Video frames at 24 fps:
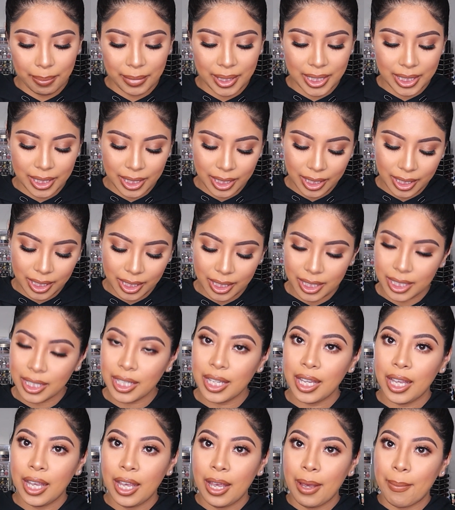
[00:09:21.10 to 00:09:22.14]
This is
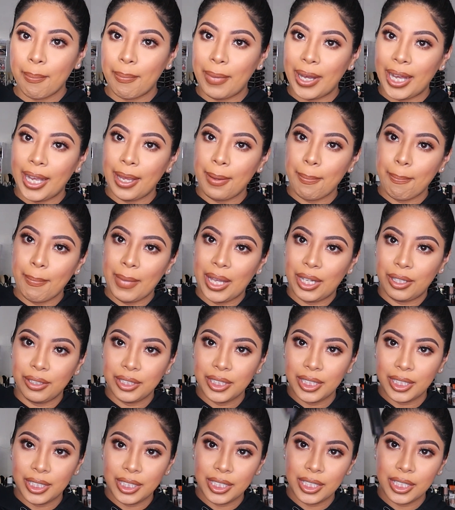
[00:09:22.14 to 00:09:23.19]
by
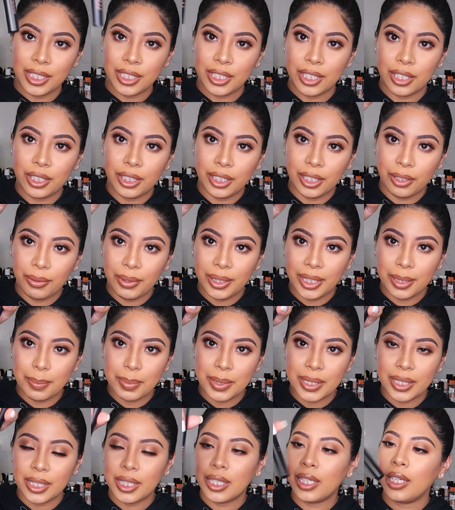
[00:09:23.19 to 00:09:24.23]
Melt. This is their liquid
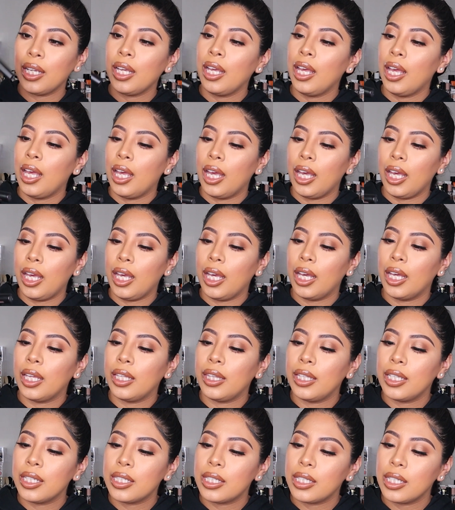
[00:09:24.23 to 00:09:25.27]
lipstick,
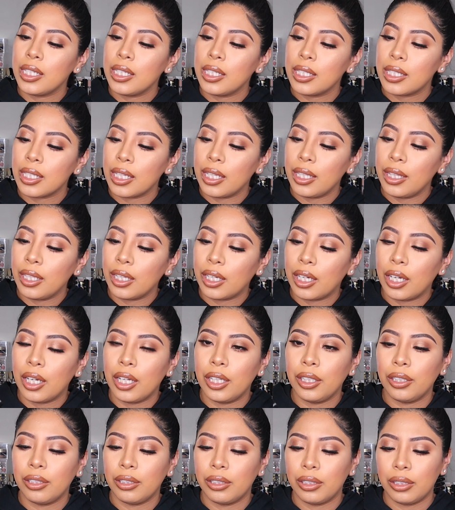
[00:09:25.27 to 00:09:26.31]
and this is in the
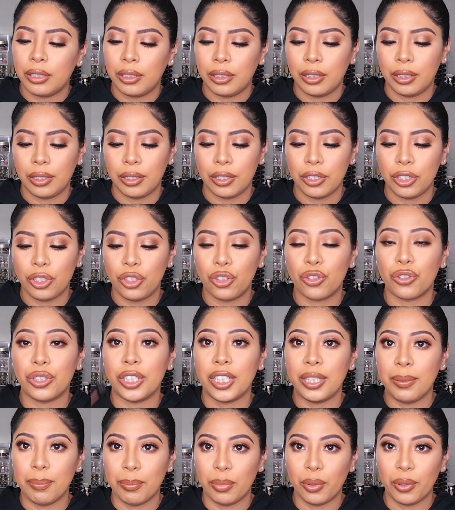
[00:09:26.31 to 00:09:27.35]
color
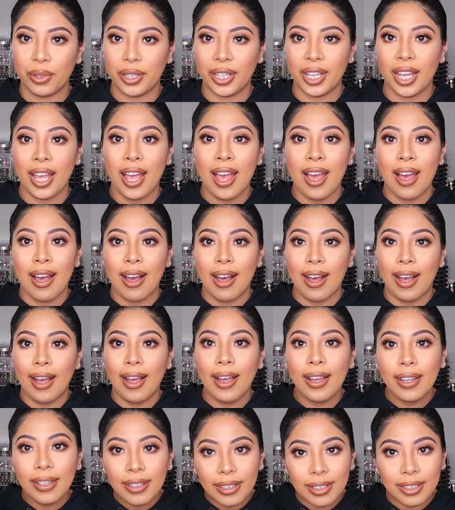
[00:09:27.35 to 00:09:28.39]
Dreamboy.
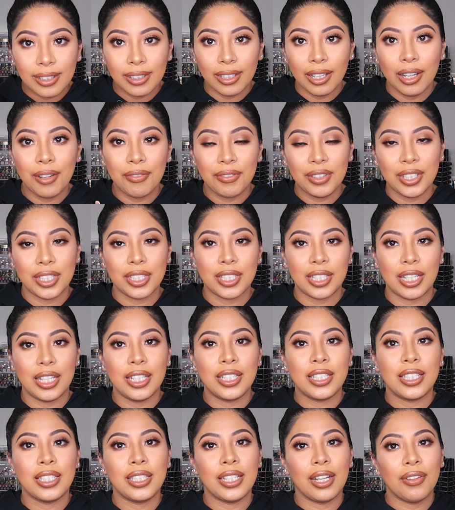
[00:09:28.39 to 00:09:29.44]
I love this.
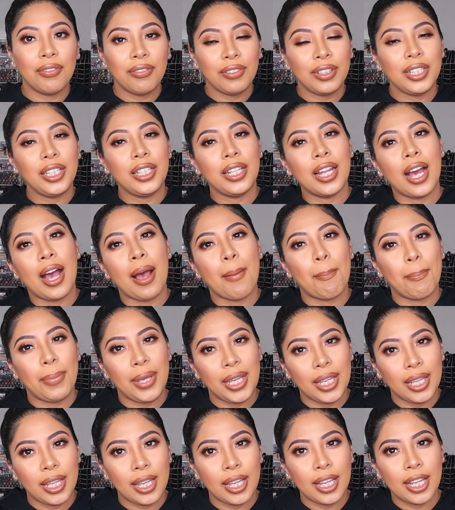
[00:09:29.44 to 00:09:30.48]
It's definitely not
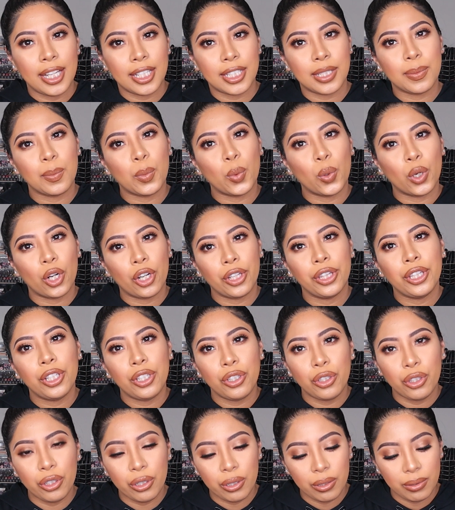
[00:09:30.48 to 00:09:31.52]
pinky. It's more on the
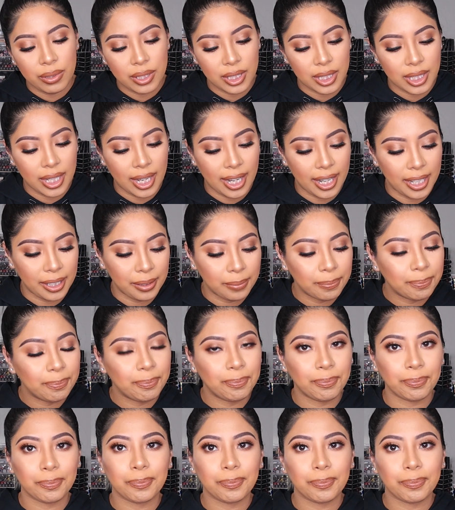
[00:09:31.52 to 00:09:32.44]
nude side.